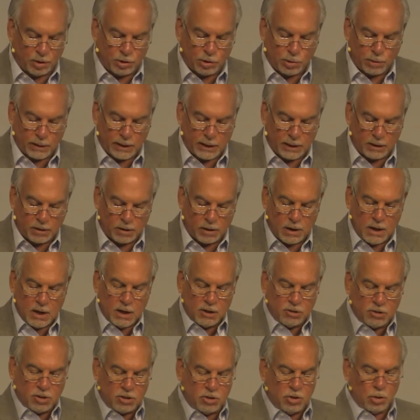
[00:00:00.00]
Creator
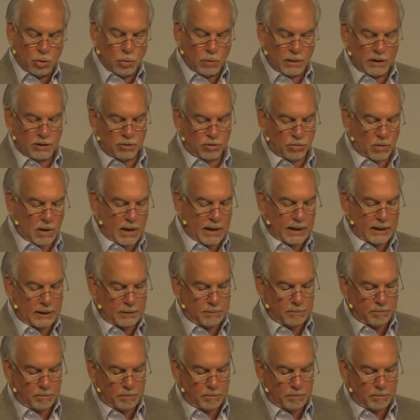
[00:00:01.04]
to do what is right.